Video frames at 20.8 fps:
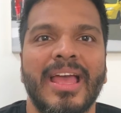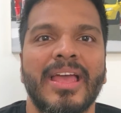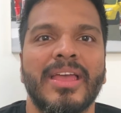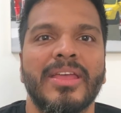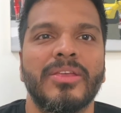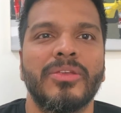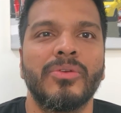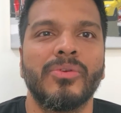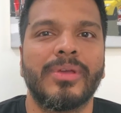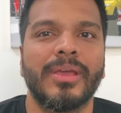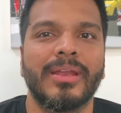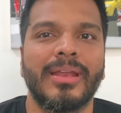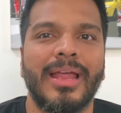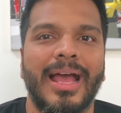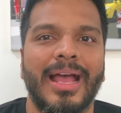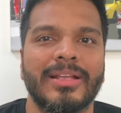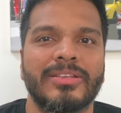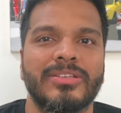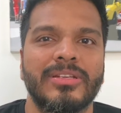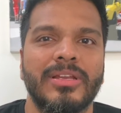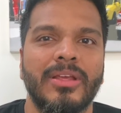You can
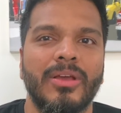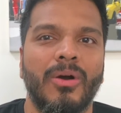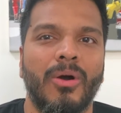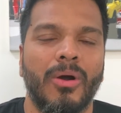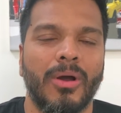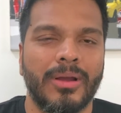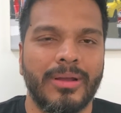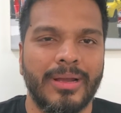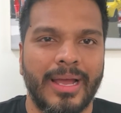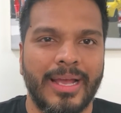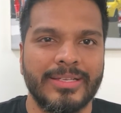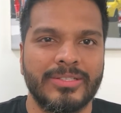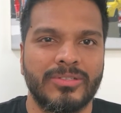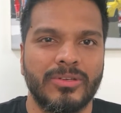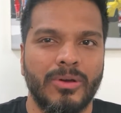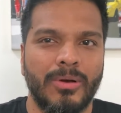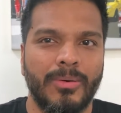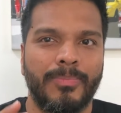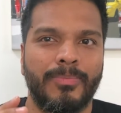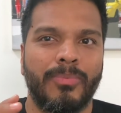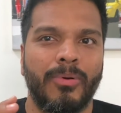actually organize
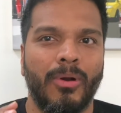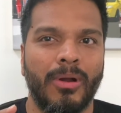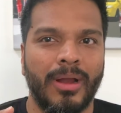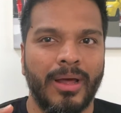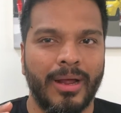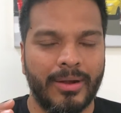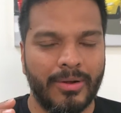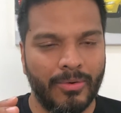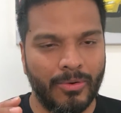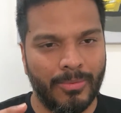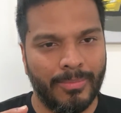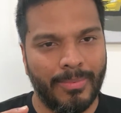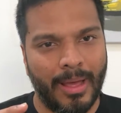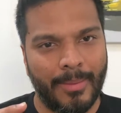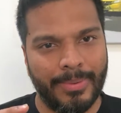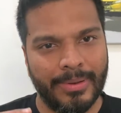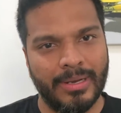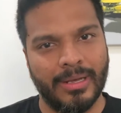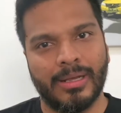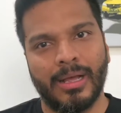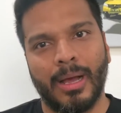your product roadmap
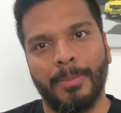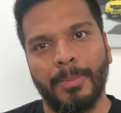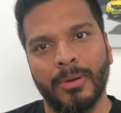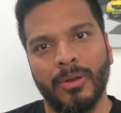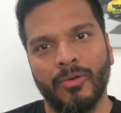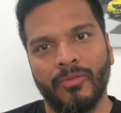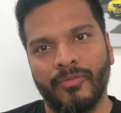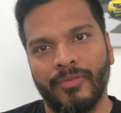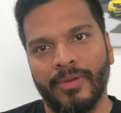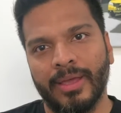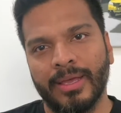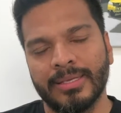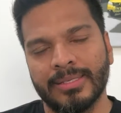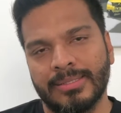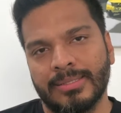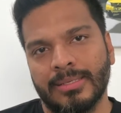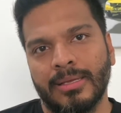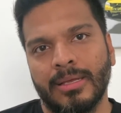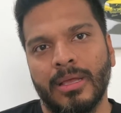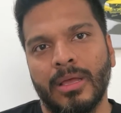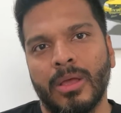in a couple of
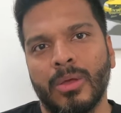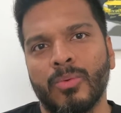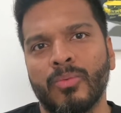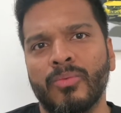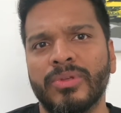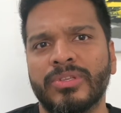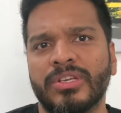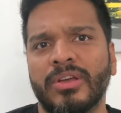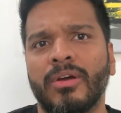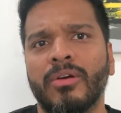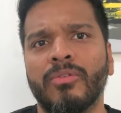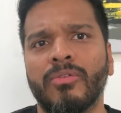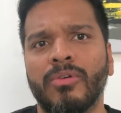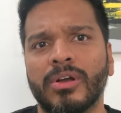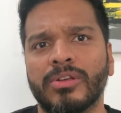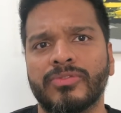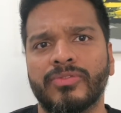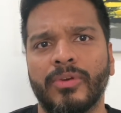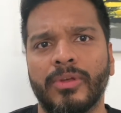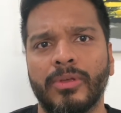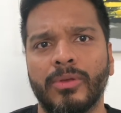ways, whichever
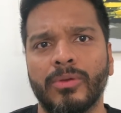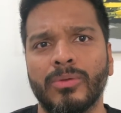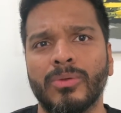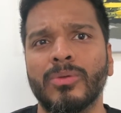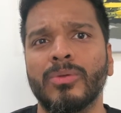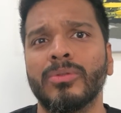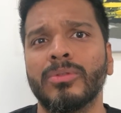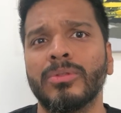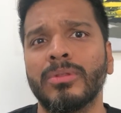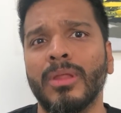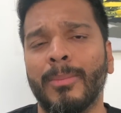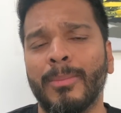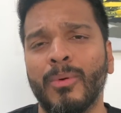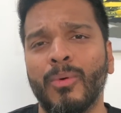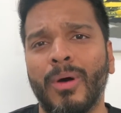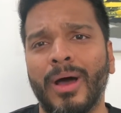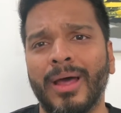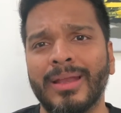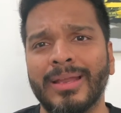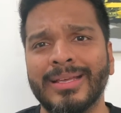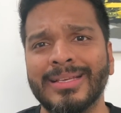works for you. Number
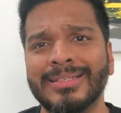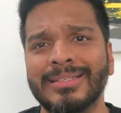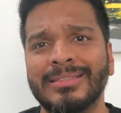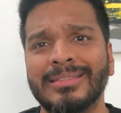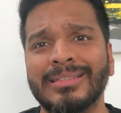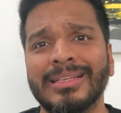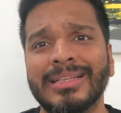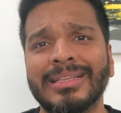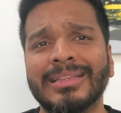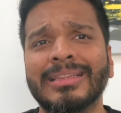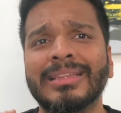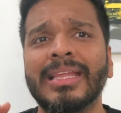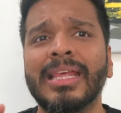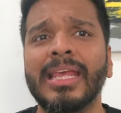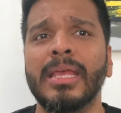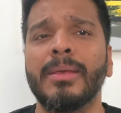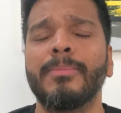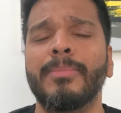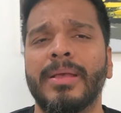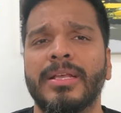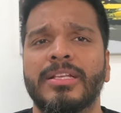1 is
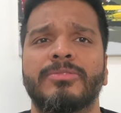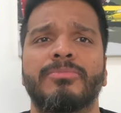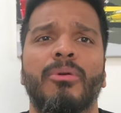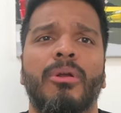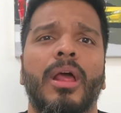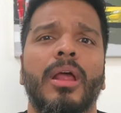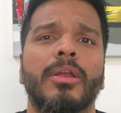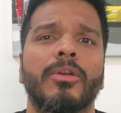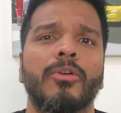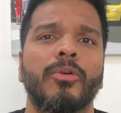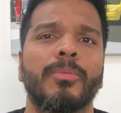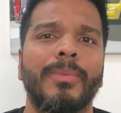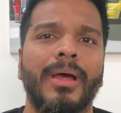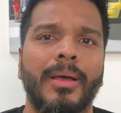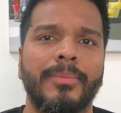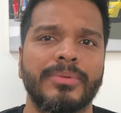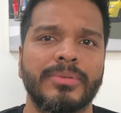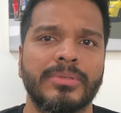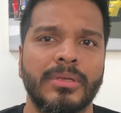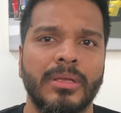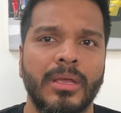theme-based product
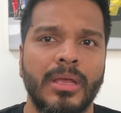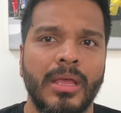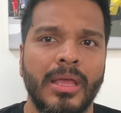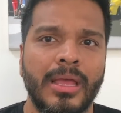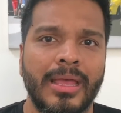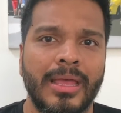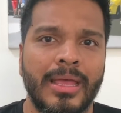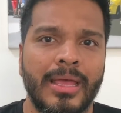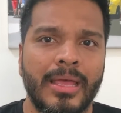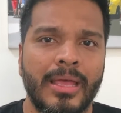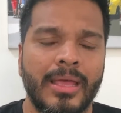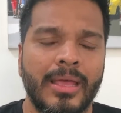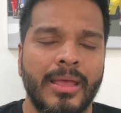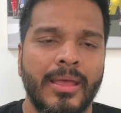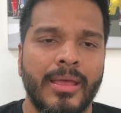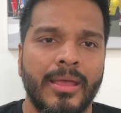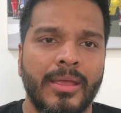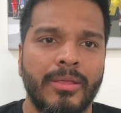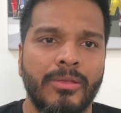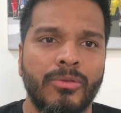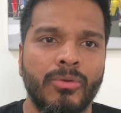roadmaps.
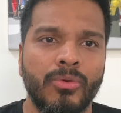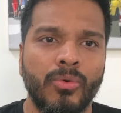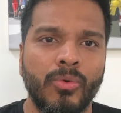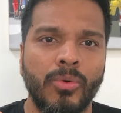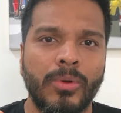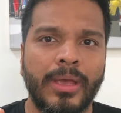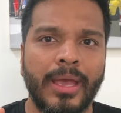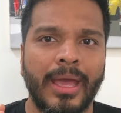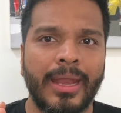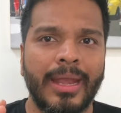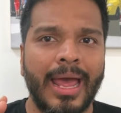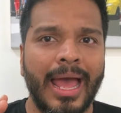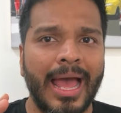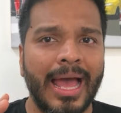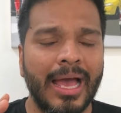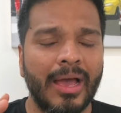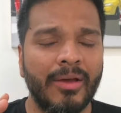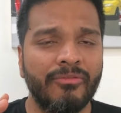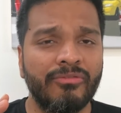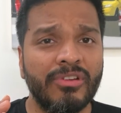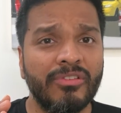You can
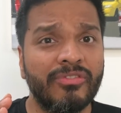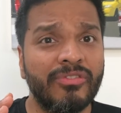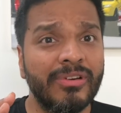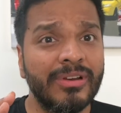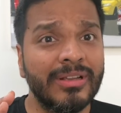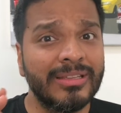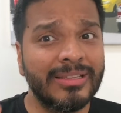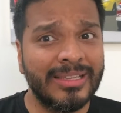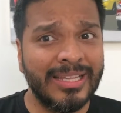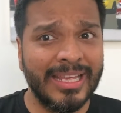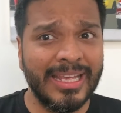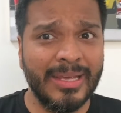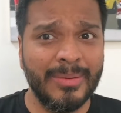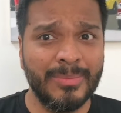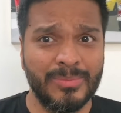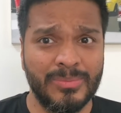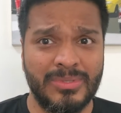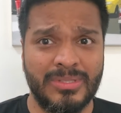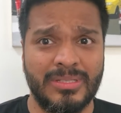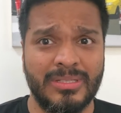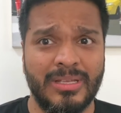have different
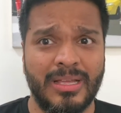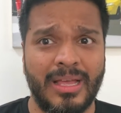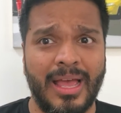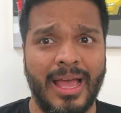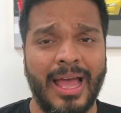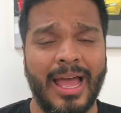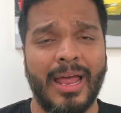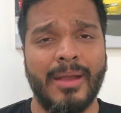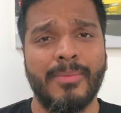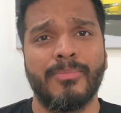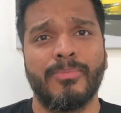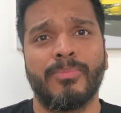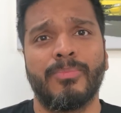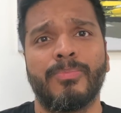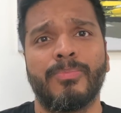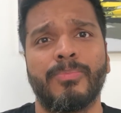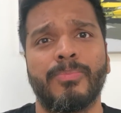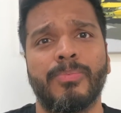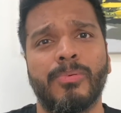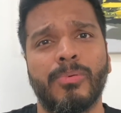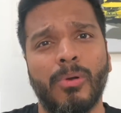themes and
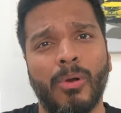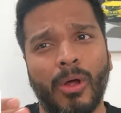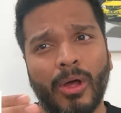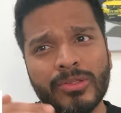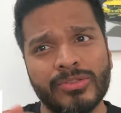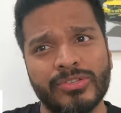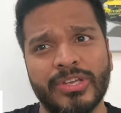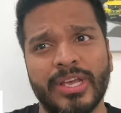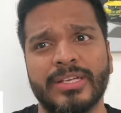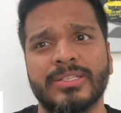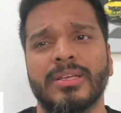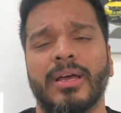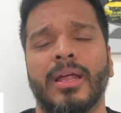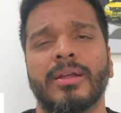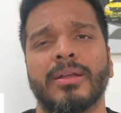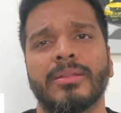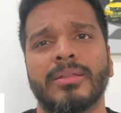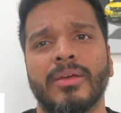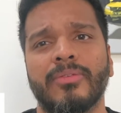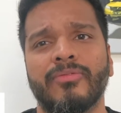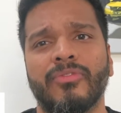projects
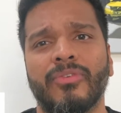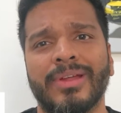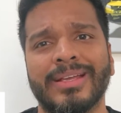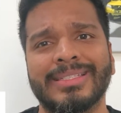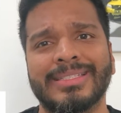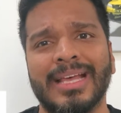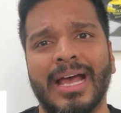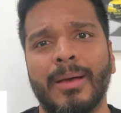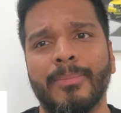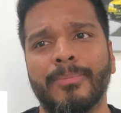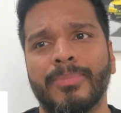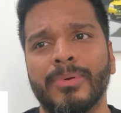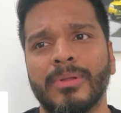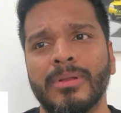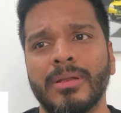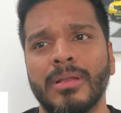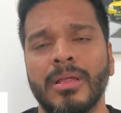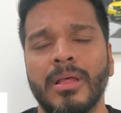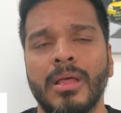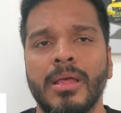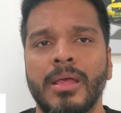under them. For
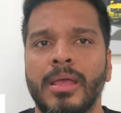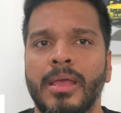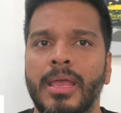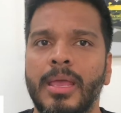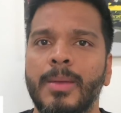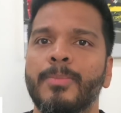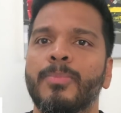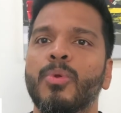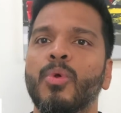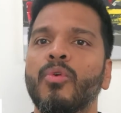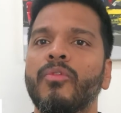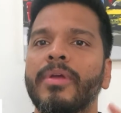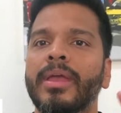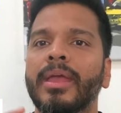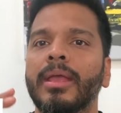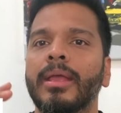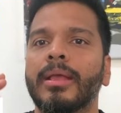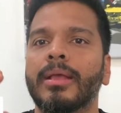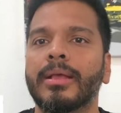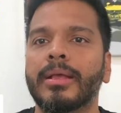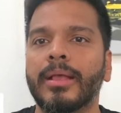example,
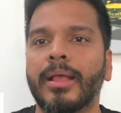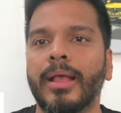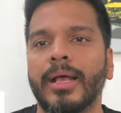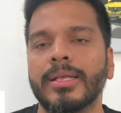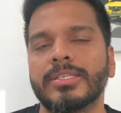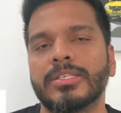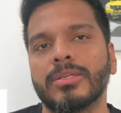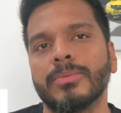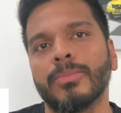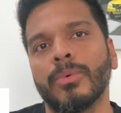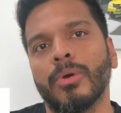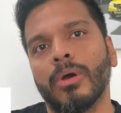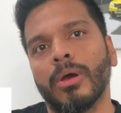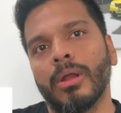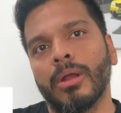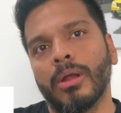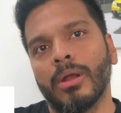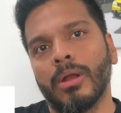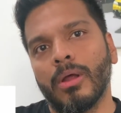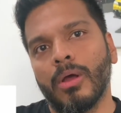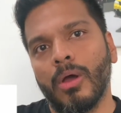improving
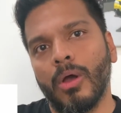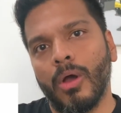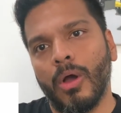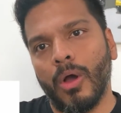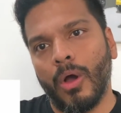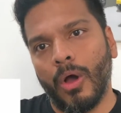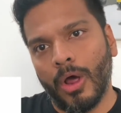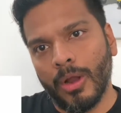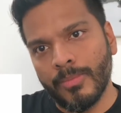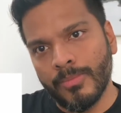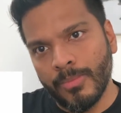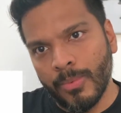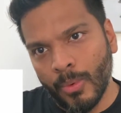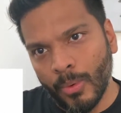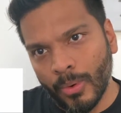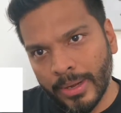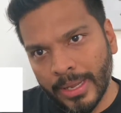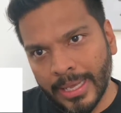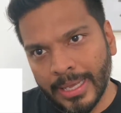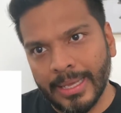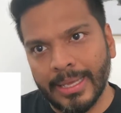customer
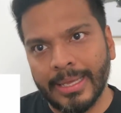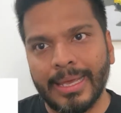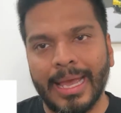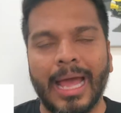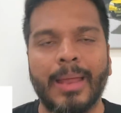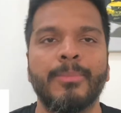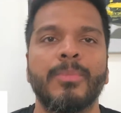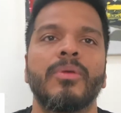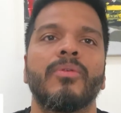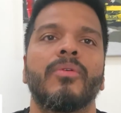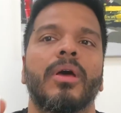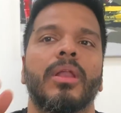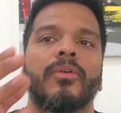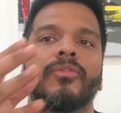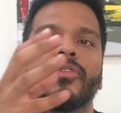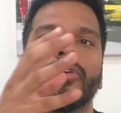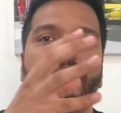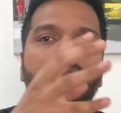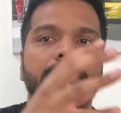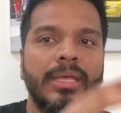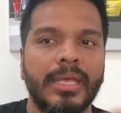onboarding can be one
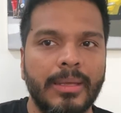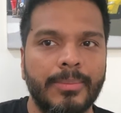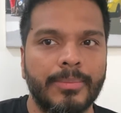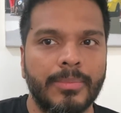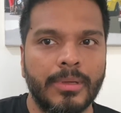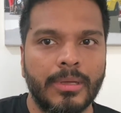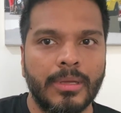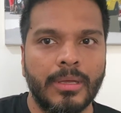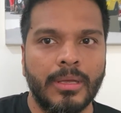of your theme.